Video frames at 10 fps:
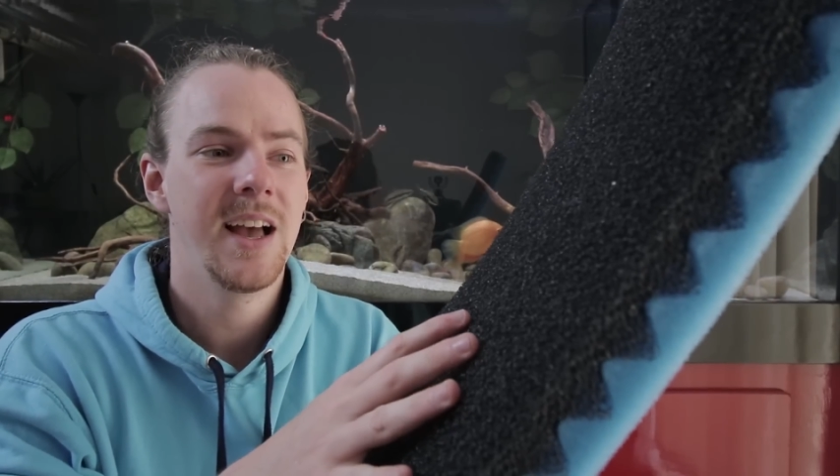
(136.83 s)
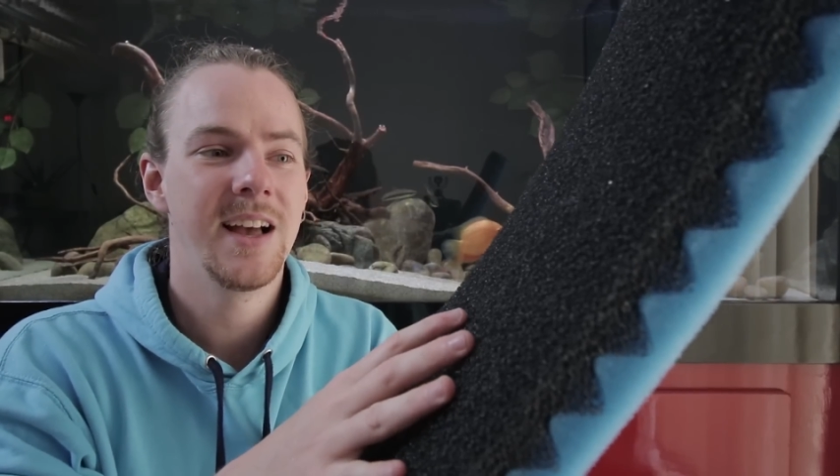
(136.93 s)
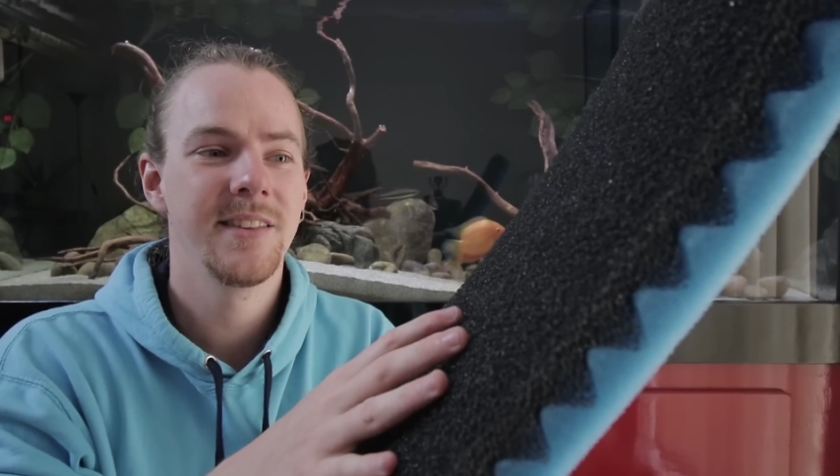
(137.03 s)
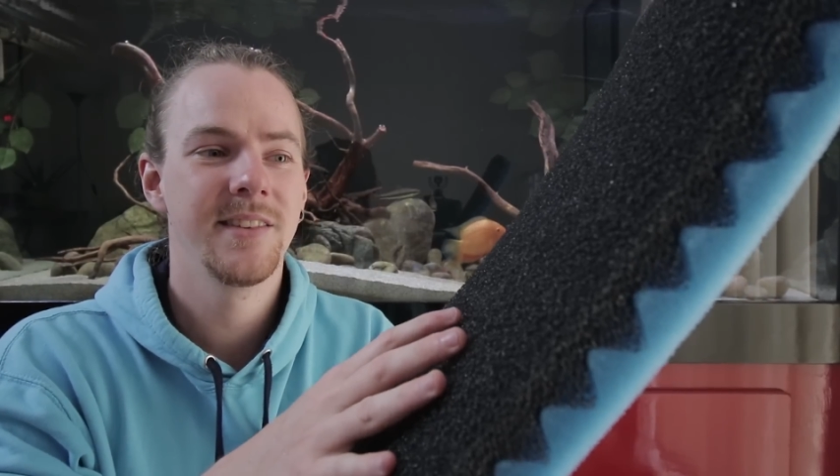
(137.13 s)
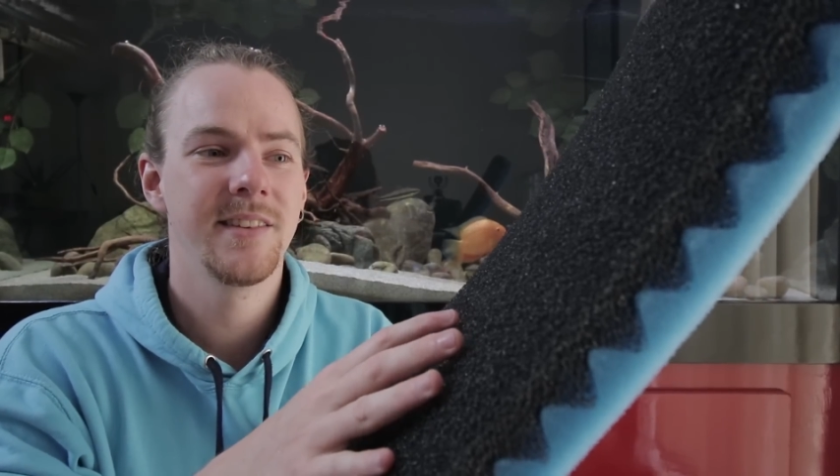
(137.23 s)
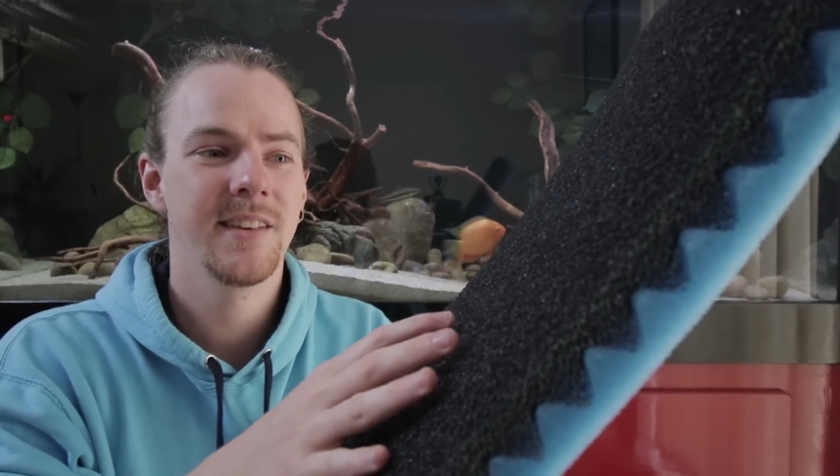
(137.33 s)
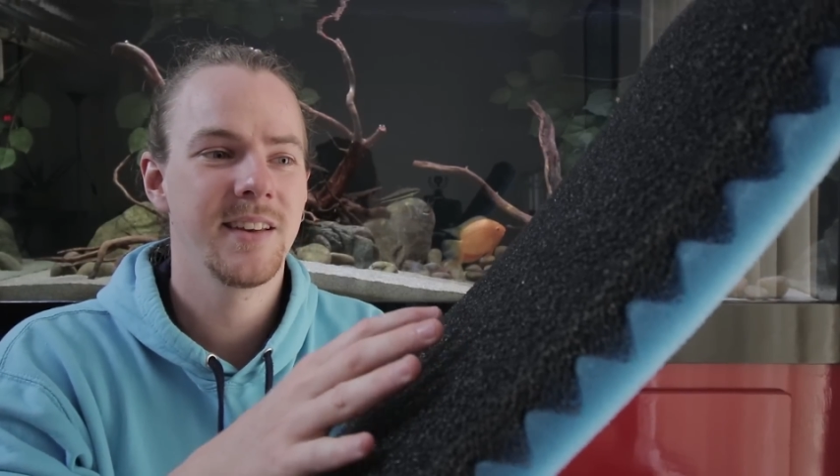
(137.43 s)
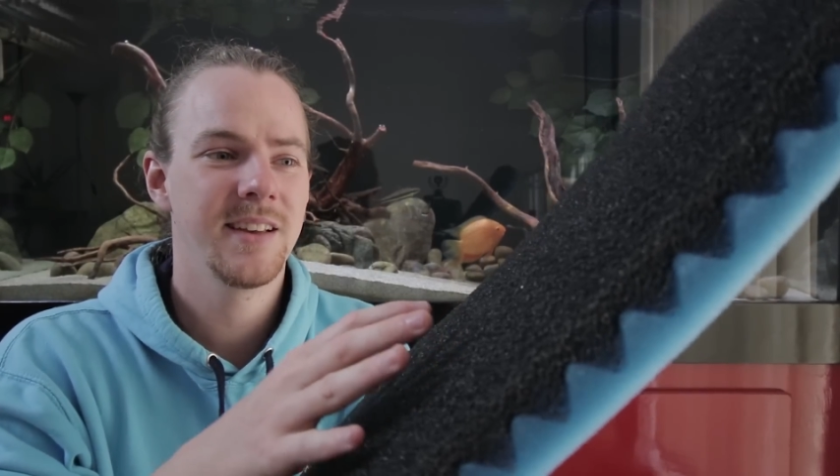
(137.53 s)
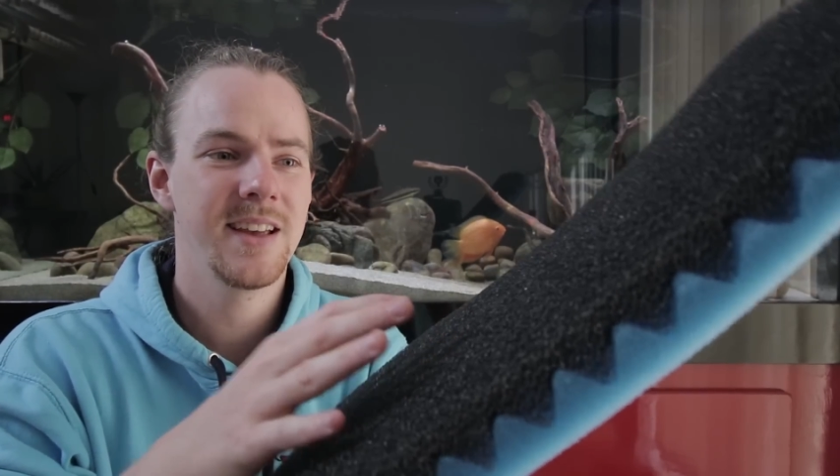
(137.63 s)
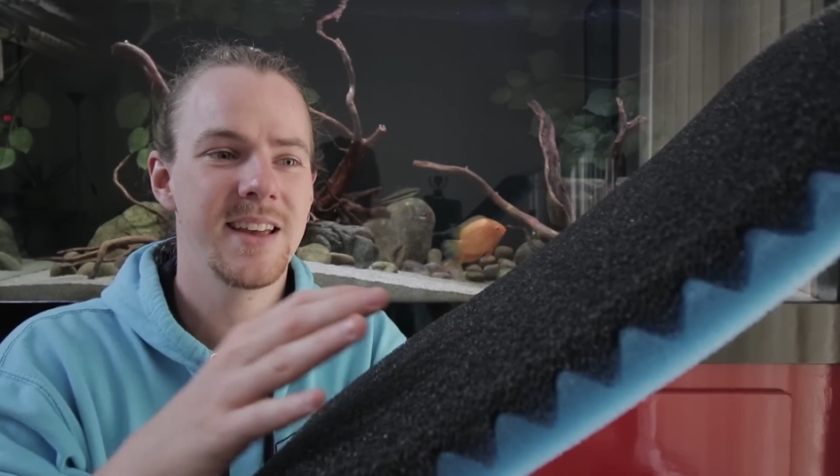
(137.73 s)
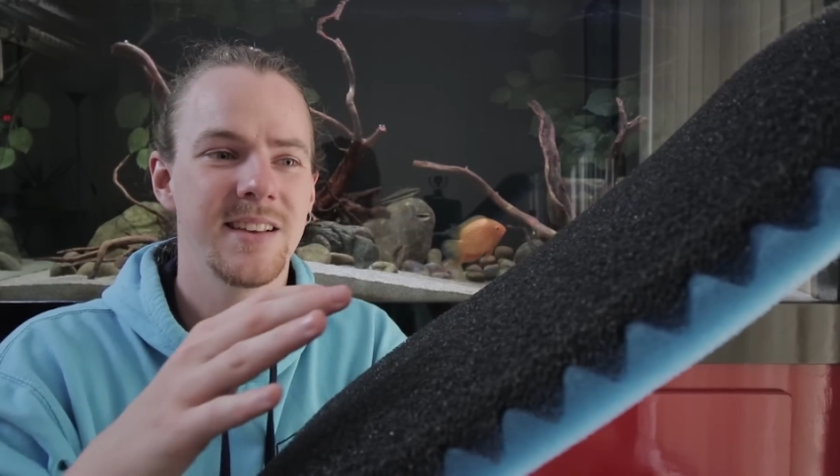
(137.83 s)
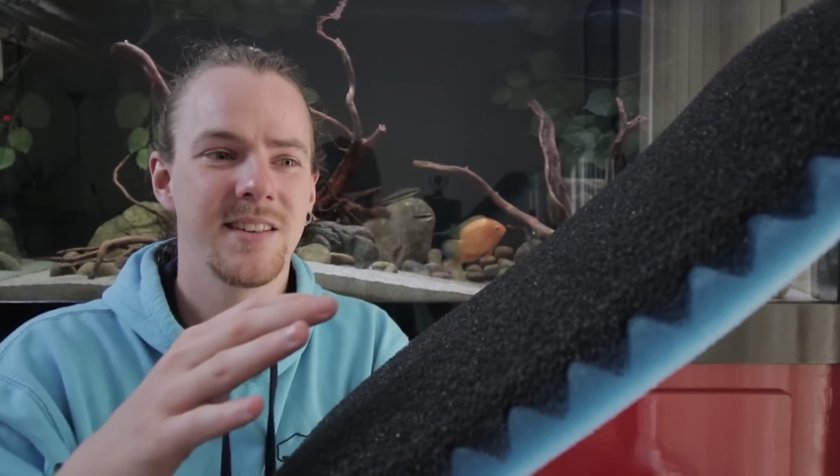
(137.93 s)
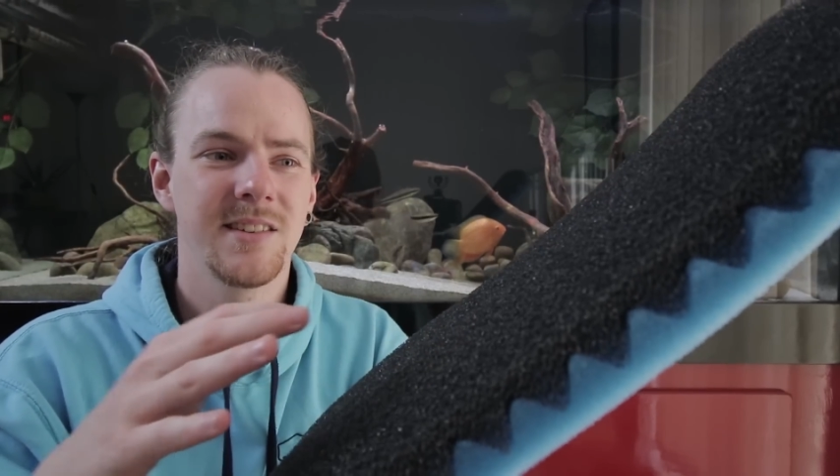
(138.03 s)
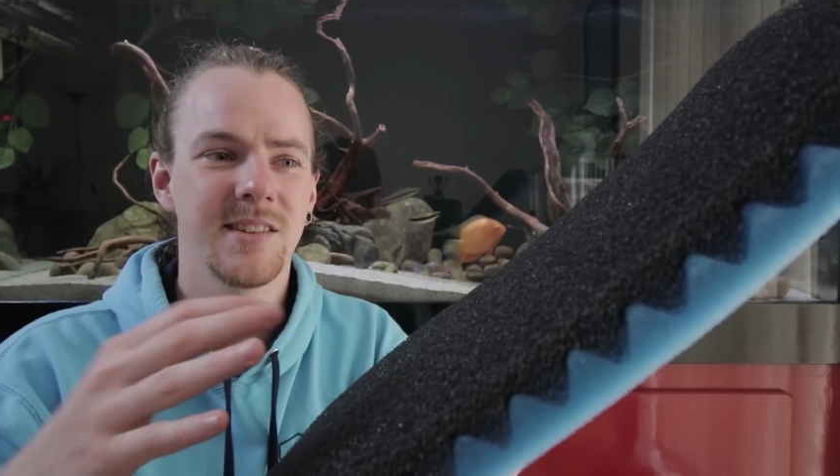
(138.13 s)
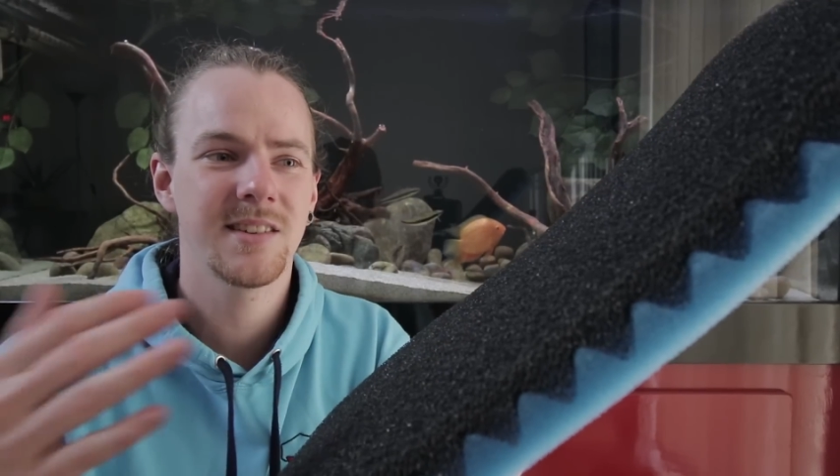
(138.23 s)
and
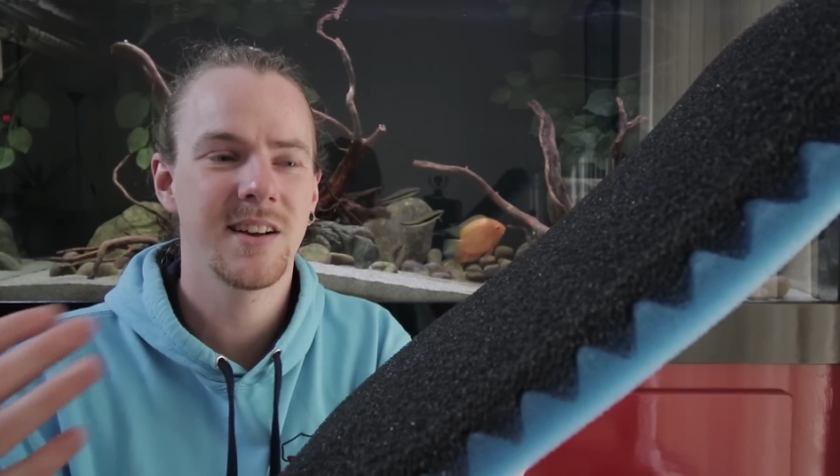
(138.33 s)
it just